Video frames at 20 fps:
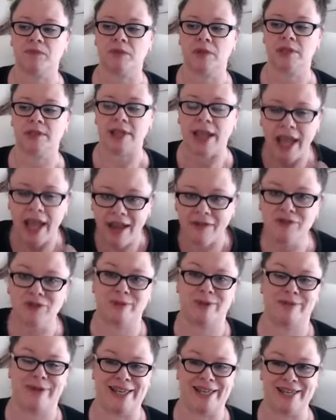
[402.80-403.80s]
So you have to be
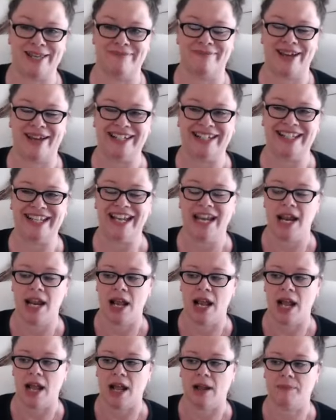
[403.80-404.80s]
making money.
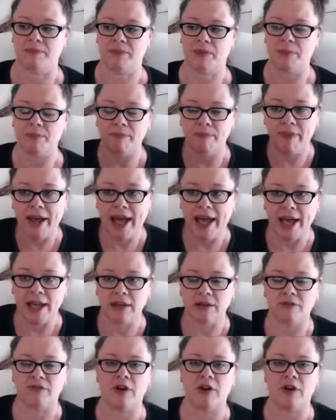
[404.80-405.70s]
But